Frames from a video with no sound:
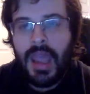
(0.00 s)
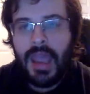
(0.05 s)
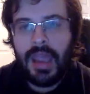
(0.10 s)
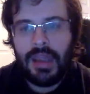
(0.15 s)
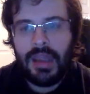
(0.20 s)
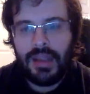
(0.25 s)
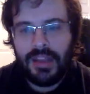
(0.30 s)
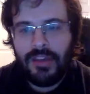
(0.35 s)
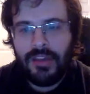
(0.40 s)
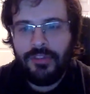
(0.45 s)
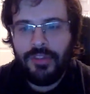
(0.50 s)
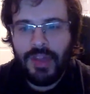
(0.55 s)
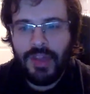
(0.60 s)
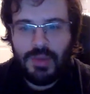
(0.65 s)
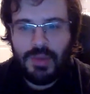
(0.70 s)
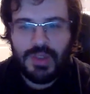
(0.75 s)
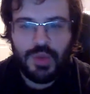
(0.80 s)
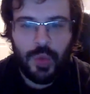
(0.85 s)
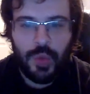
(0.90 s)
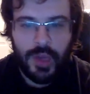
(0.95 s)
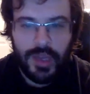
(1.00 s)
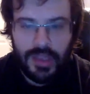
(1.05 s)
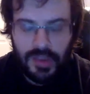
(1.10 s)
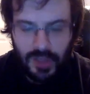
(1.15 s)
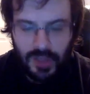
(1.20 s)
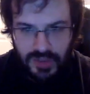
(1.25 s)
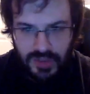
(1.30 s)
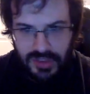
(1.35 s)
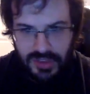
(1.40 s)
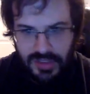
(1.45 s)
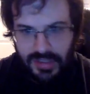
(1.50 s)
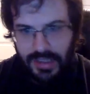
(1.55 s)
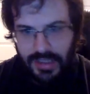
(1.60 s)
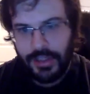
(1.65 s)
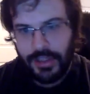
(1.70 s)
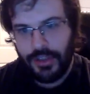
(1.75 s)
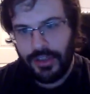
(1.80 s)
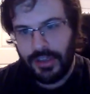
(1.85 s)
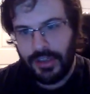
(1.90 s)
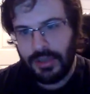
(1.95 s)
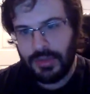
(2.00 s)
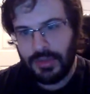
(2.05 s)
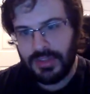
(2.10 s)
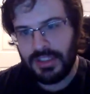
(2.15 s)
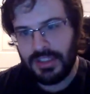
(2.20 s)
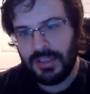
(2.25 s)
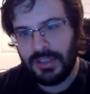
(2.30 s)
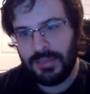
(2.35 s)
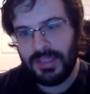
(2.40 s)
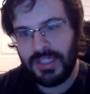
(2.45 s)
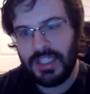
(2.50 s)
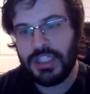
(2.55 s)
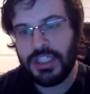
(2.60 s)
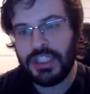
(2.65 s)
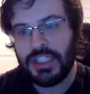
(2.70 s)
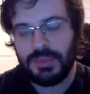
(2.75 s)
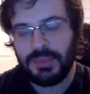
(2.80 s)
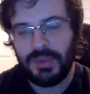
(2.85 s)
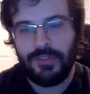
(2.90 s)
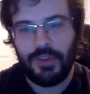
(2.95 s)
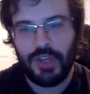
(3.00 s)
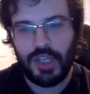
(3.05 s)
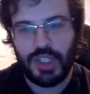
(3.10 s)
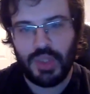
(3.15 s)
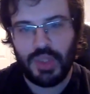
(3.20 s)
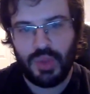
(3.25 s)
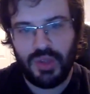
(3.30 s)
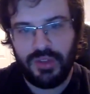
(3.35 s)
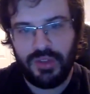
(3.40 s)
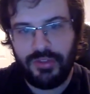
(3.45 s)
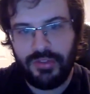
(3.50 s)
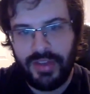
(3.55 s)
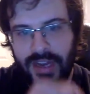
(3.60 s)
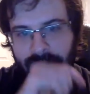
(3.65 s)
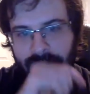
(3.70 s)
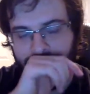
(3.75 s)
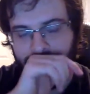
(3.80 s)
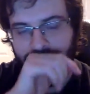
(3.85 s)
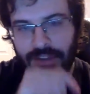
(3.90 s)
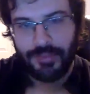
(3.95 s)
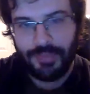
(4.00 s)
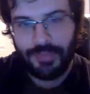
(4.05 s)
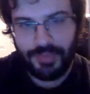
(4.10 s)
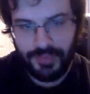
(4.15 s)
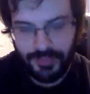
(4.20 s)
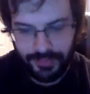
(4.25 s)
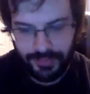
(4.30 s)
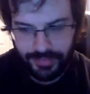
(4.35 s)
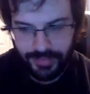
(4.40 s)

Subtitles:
And that fight was way closer than I thought it was going to be just by virtue of the fact that